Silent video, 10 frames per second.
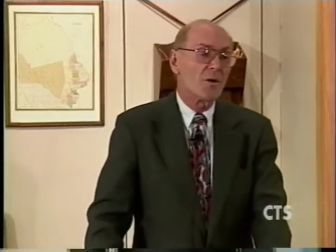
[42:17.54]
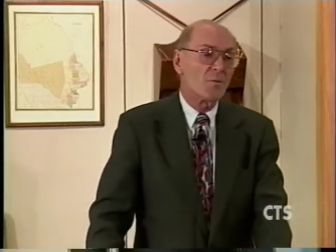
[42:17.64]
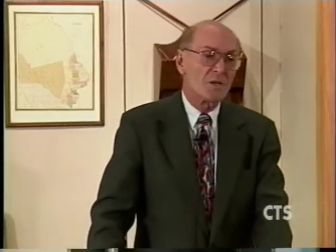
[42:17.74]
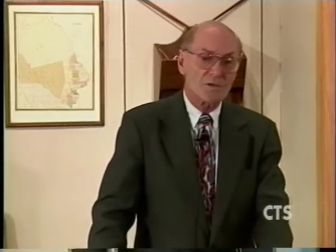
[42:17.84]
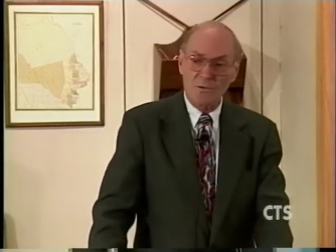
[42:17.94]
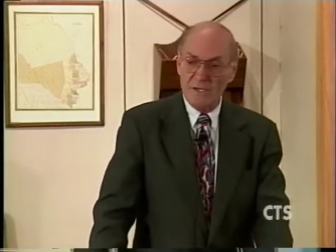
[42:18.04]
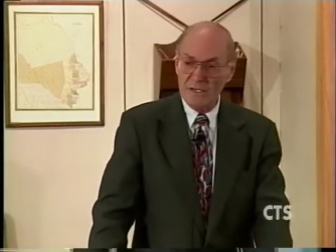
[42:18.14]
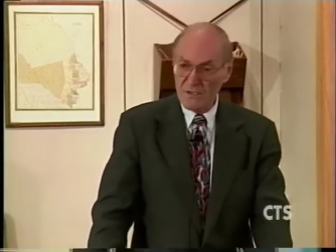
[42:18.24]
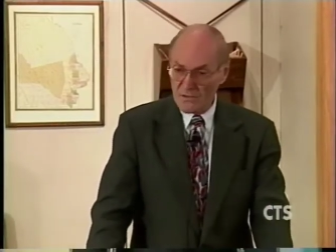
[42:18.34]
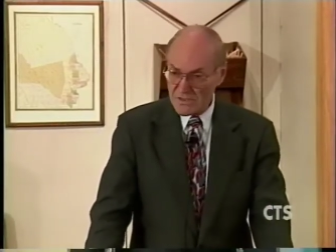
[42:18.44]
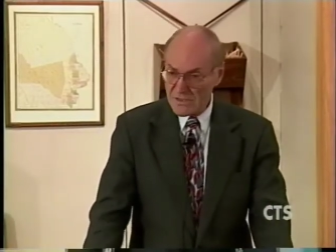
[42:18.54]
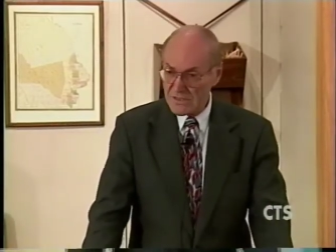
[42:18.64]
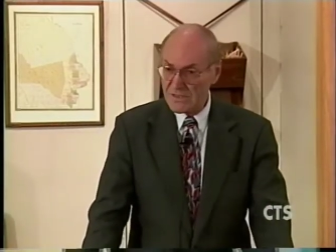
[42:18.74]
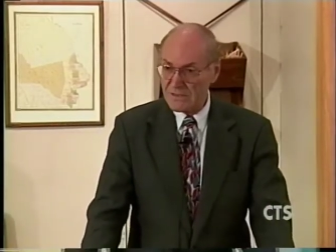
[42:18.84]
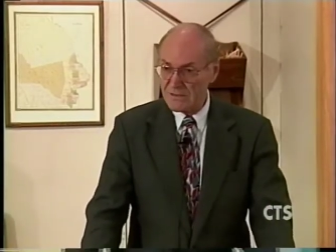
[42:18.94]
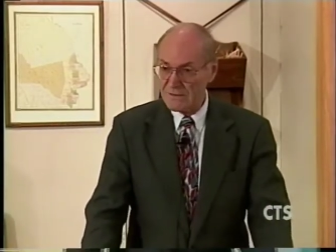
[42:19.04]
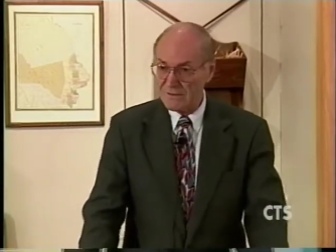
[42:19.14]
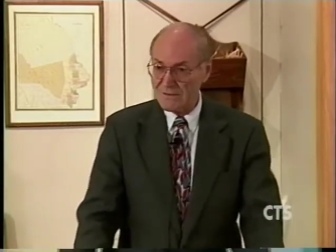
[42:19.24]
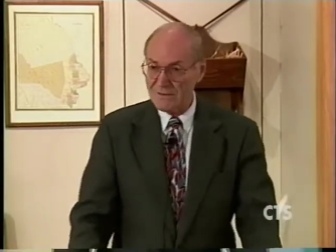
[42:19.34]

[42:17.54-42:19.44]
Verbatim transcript: The obituary notices in the,